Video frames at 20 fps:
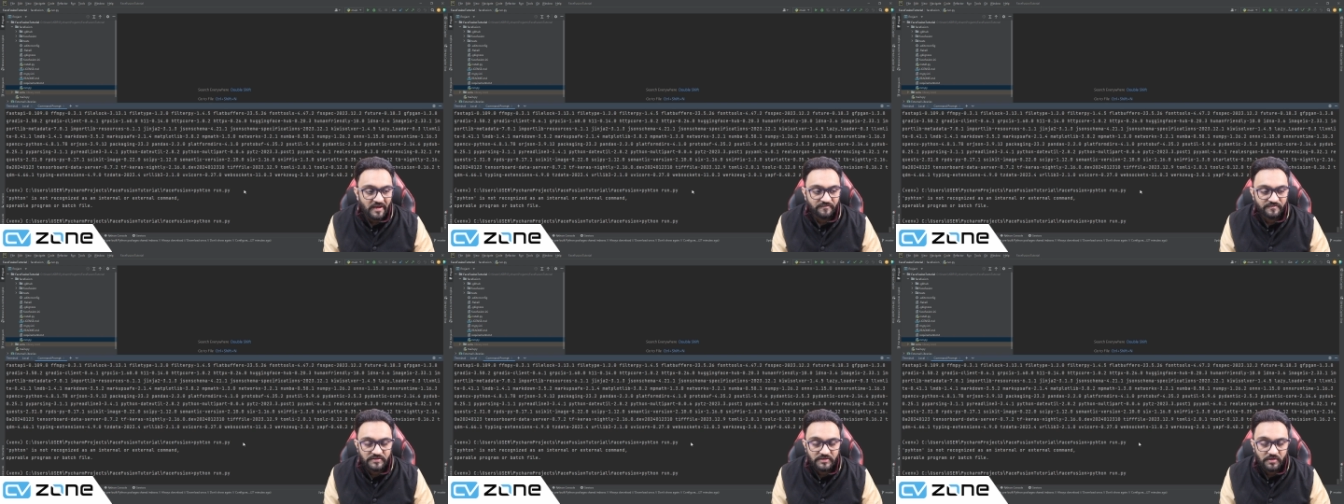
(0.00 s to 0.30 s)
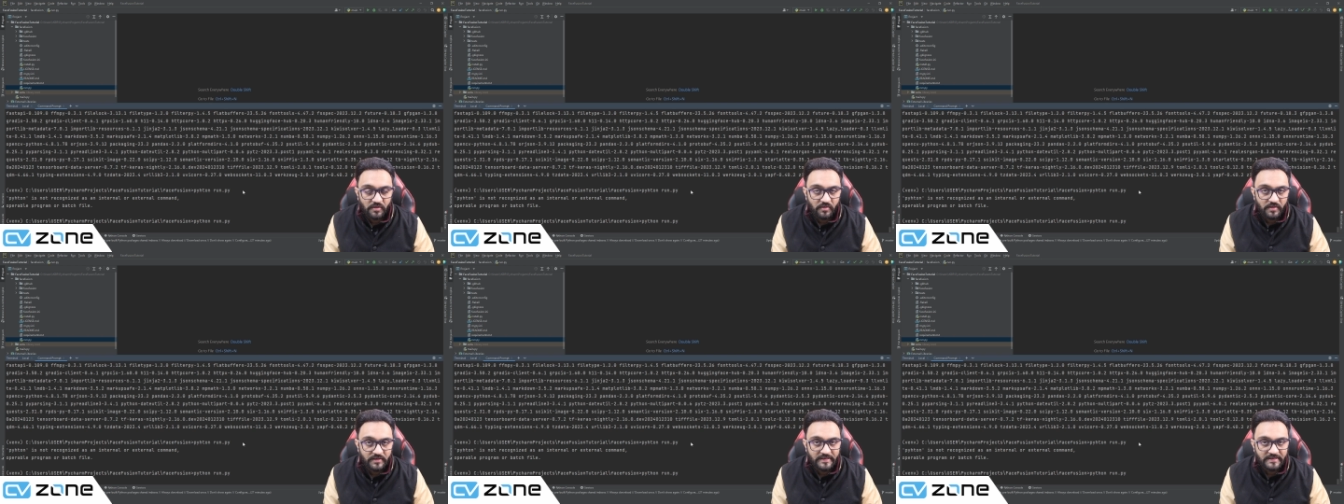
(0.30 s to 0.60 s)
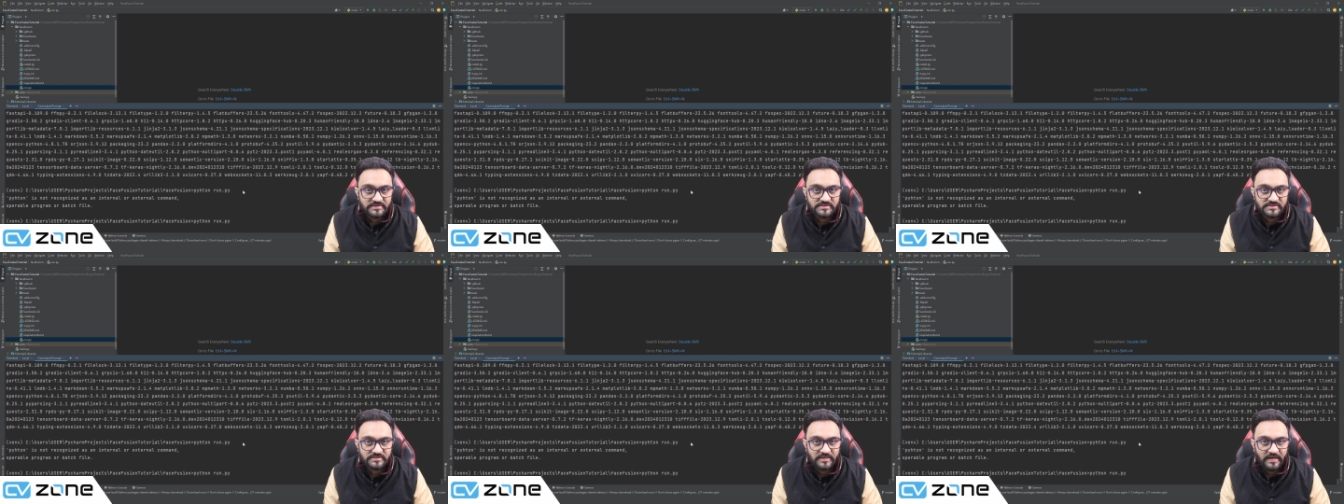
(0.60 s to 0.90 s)
the
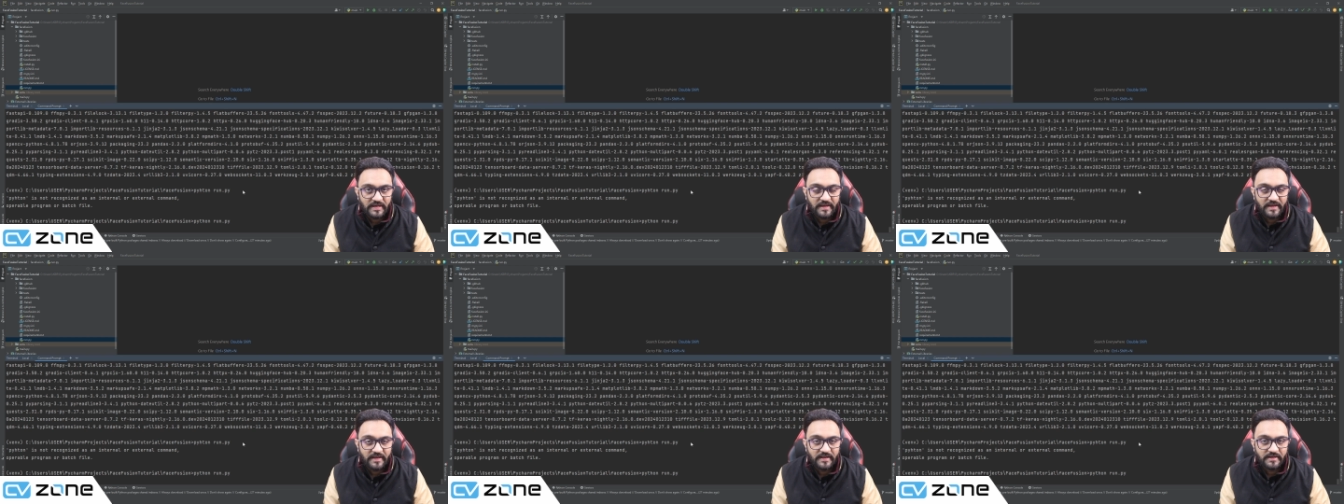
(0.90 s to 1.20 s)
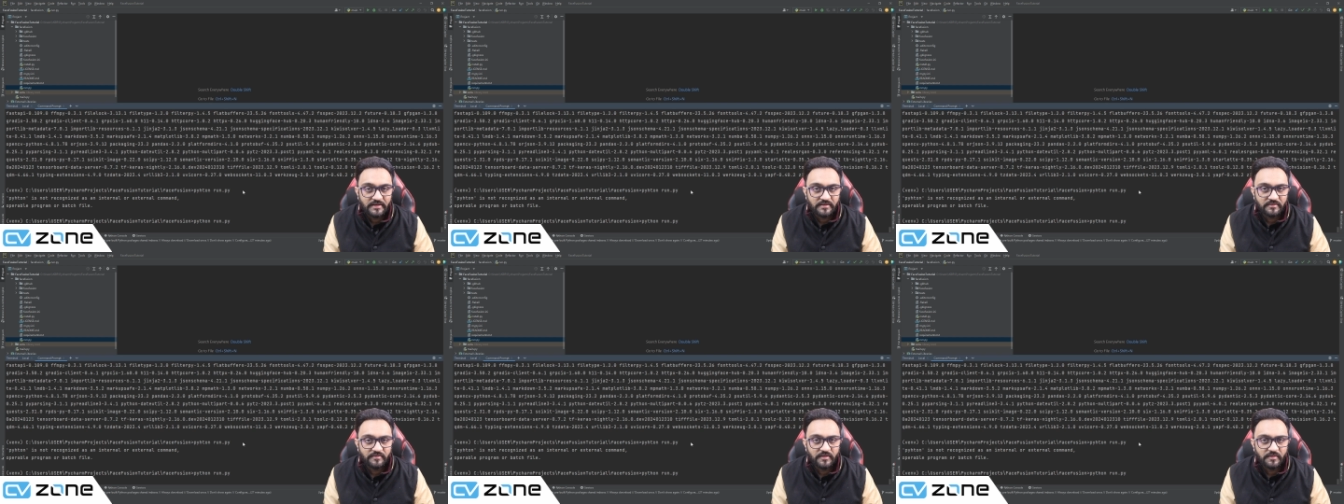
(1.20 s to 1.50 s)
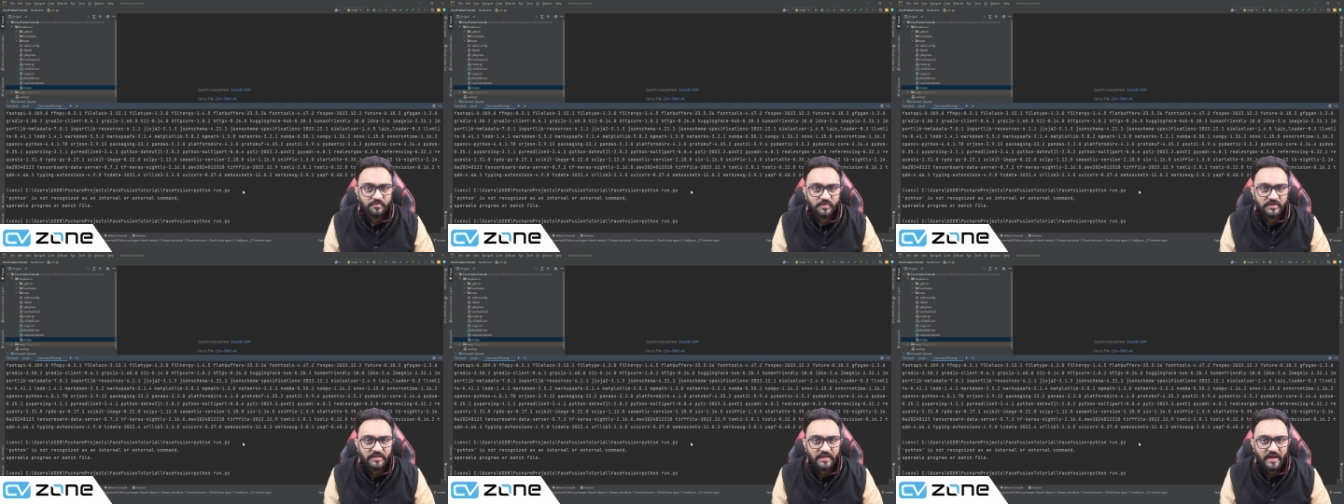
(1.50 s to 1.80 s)
ONX, and
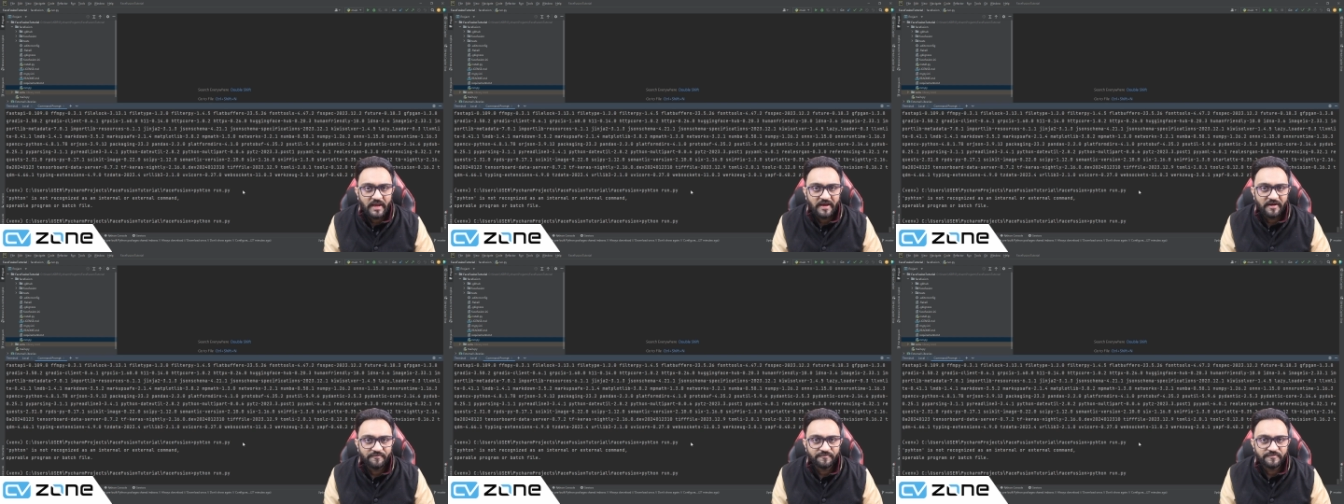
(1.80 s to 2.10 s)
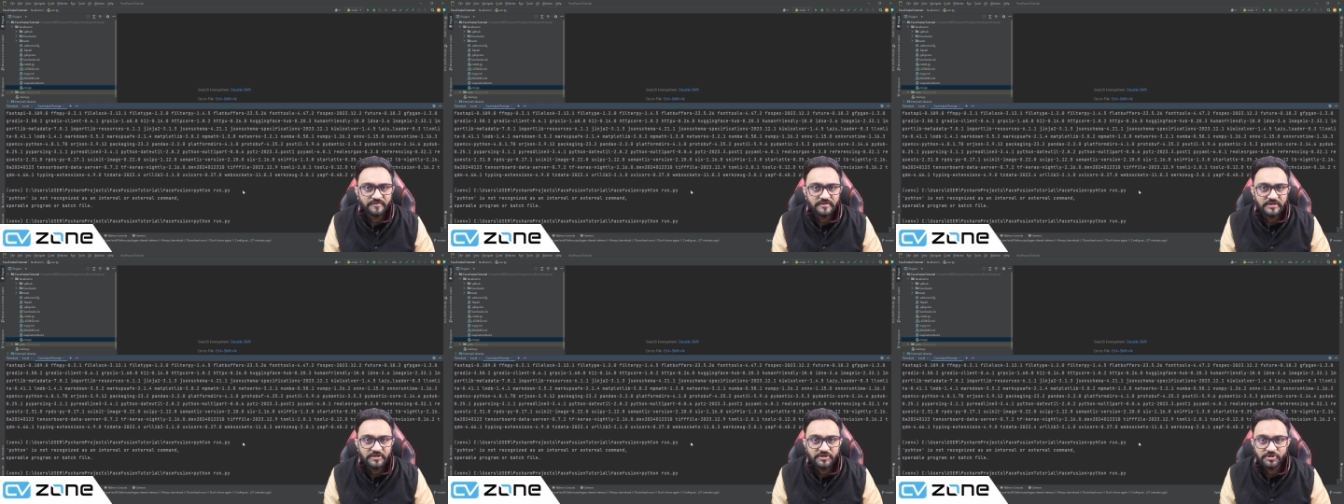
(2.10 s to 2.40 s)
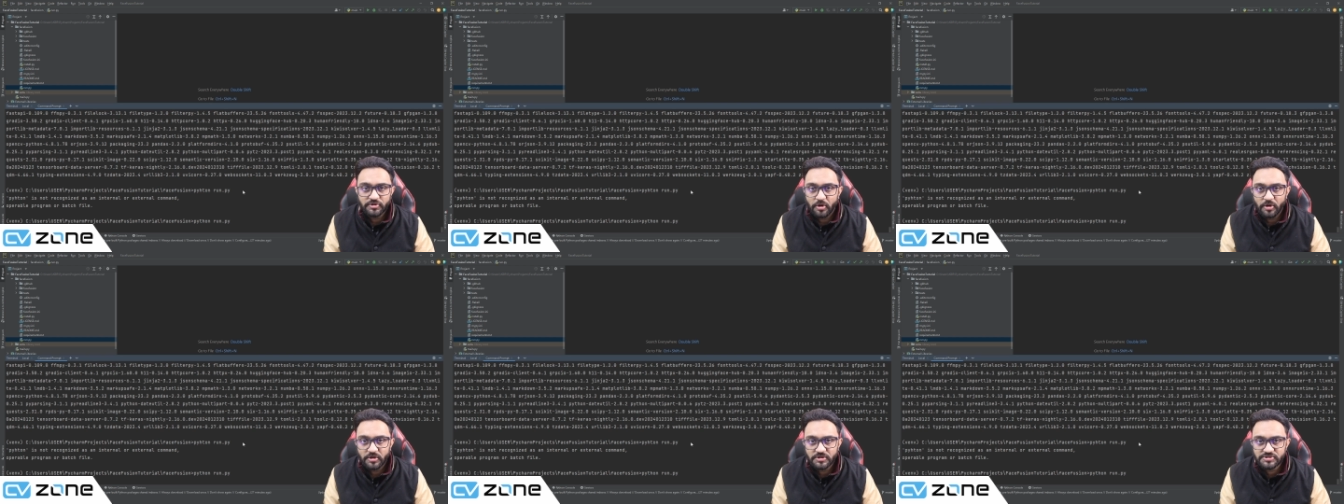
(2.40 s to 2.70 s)
then we have the
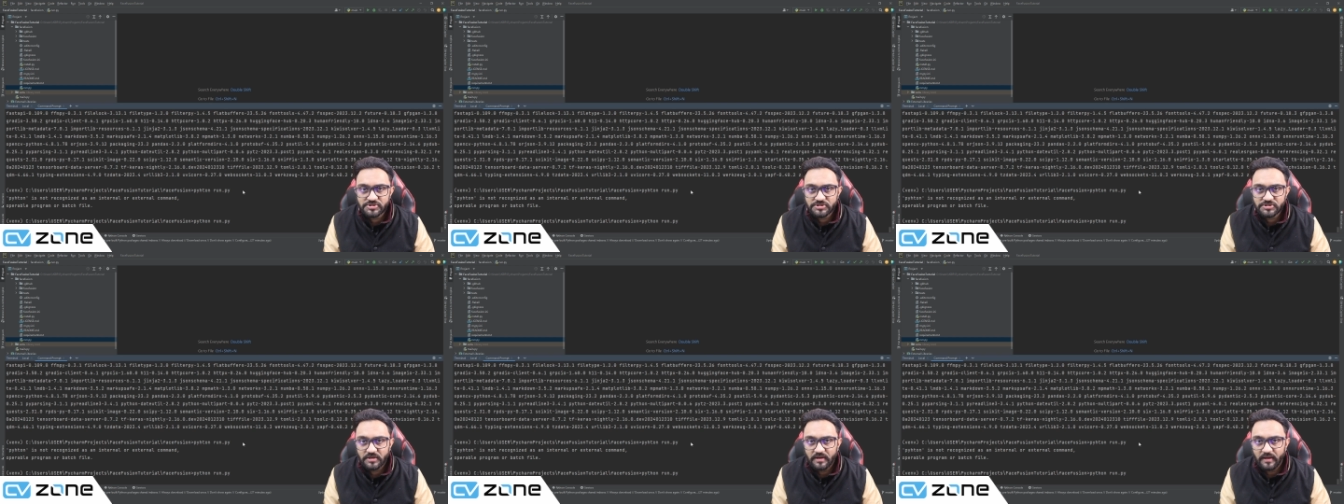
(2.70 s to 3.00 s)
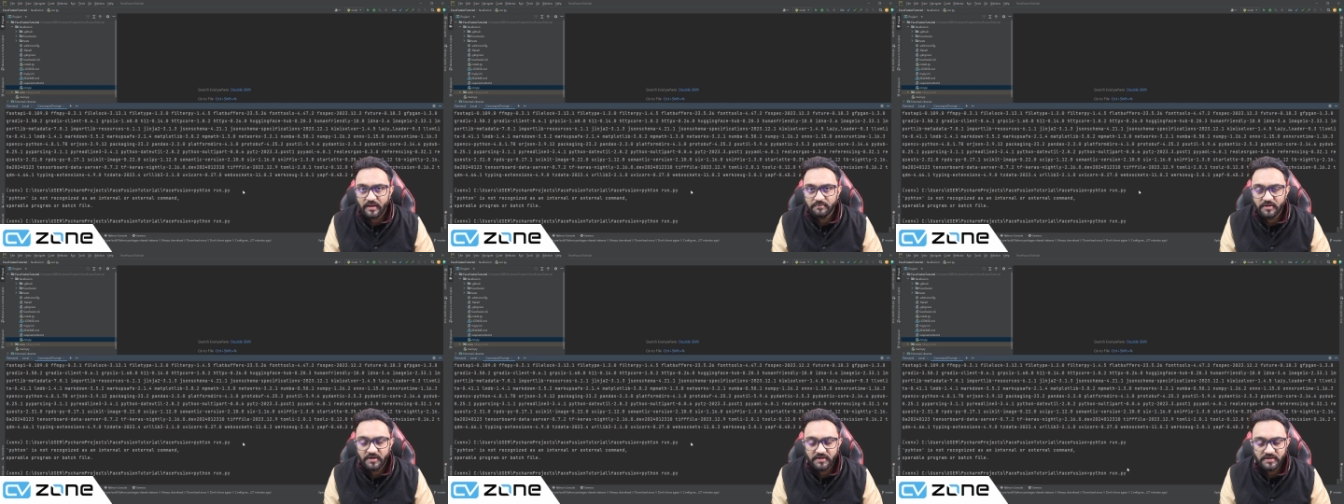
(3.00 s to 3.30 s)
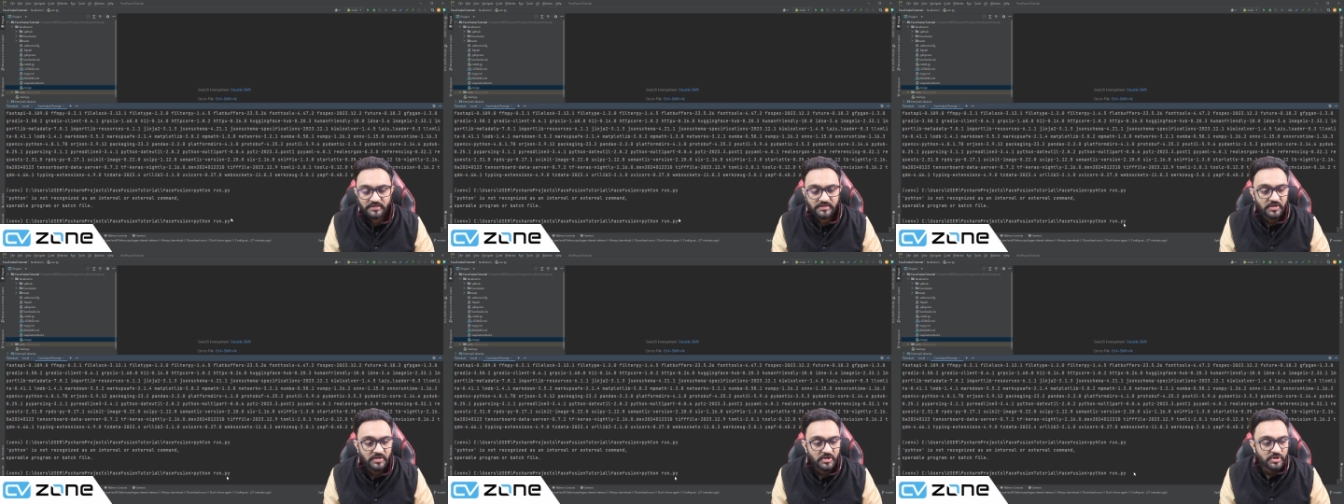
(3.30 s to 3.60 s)
Torch
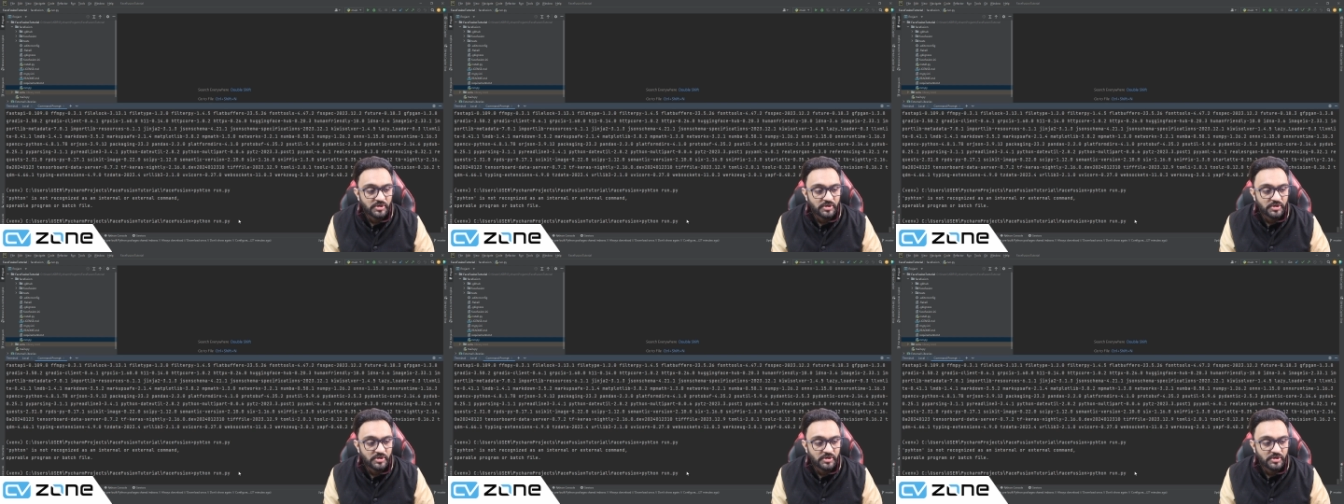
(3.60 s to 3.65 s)
library.